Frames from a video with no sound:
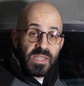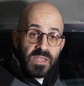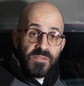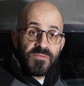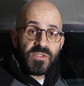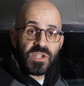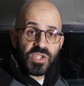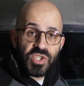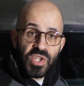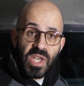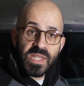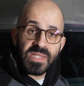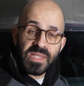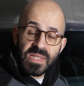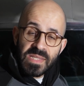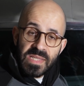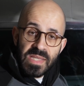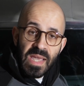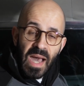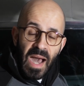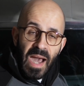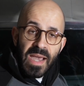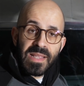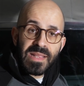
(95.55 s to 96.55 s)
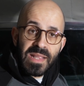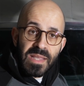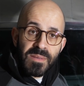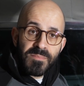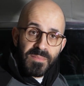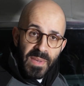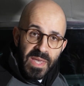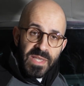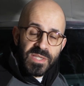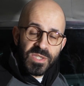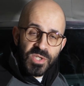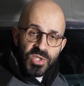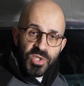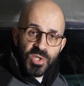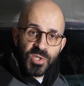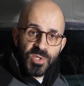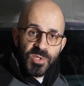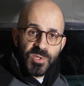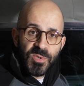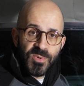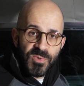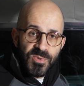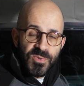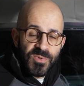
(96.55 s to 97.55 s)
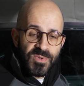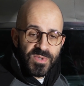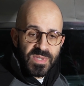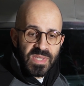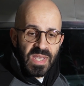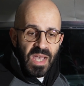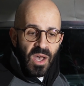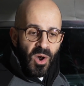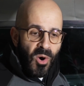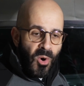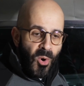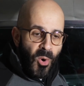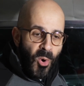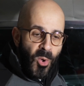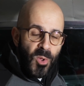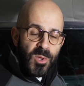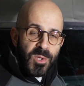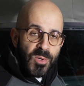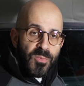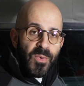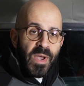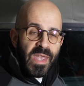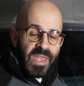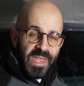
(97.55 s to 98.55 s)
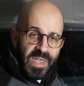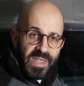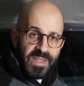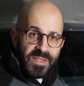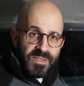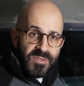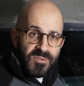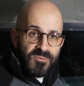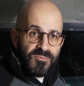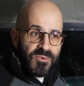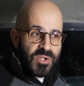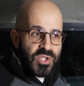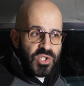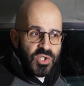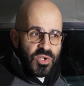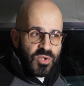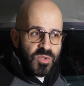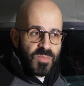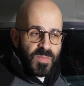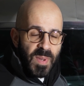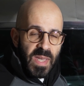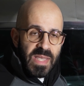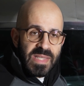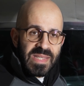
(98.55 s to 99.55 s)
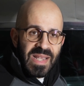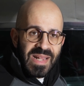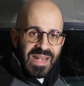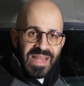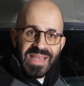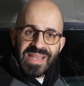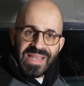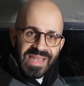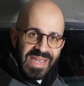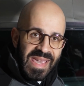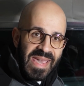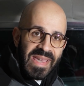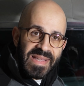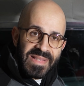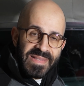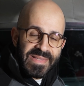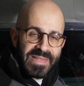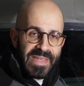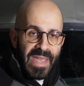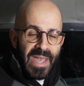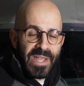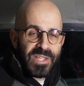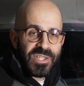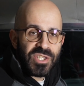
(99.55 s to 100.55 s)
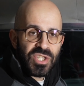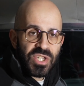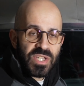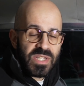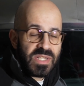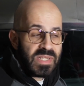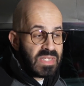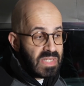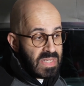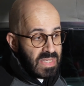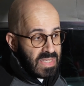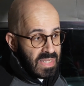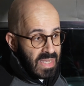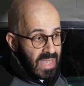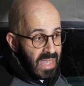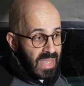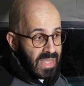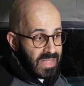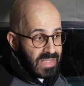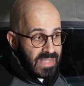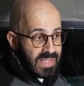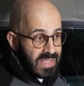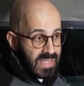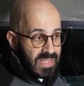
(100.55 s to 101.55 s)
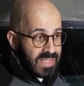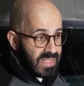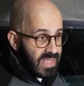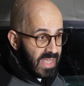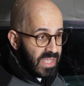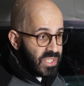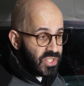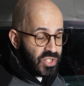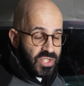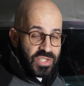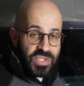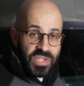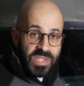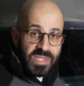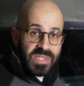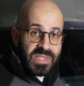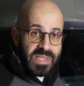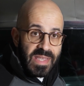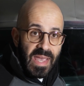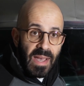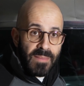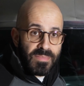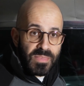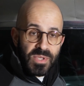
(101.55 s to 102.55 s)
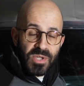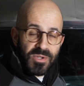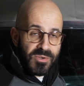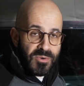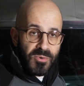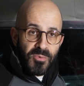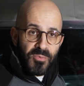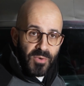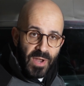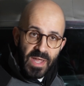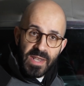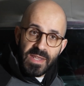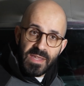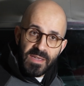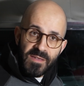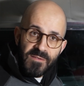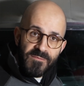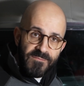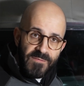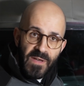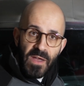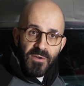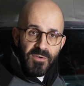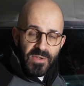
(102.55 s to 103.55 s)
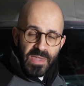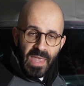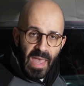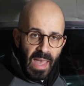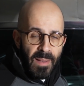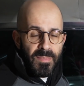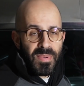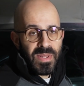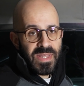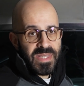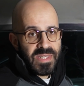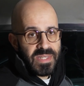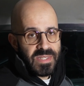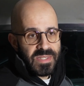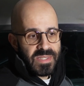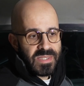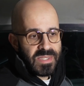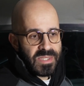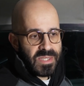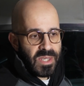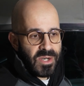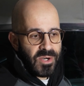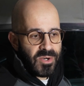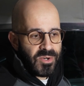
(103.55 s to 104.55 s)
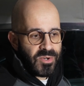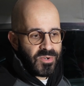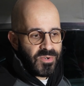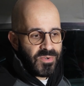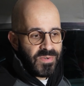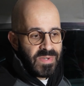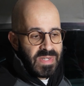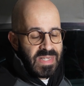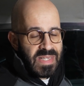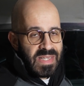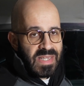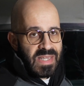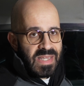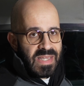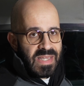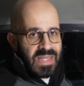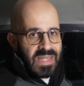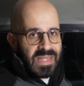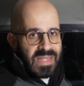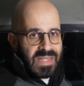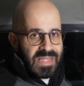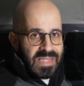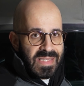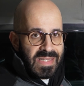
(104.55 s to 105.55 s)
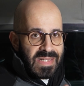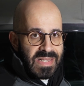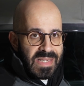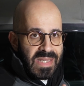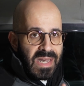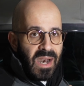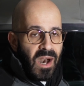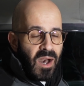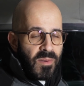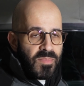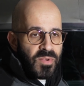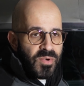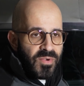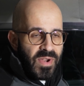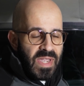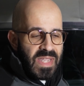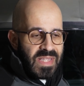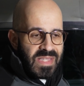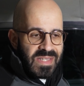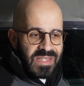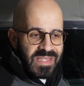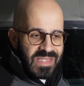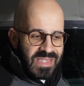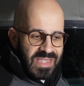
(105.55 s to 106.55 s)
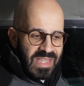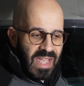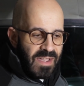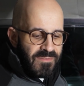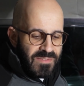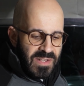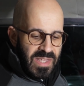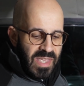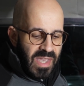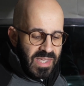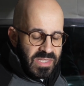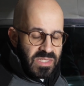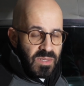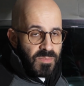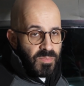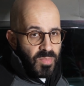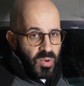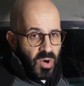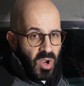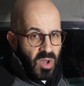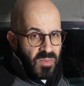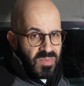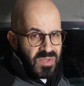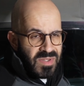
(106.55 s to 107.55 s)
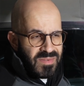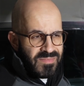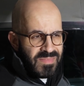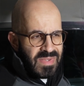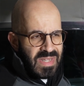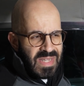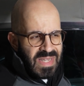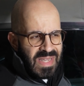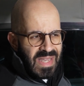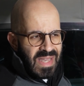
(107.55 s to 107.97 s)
even adjusted the idling mixture screws all the way in, which should basically kill the engine, and this engine just kept on running very happily. So the carburetor definitely has a problem.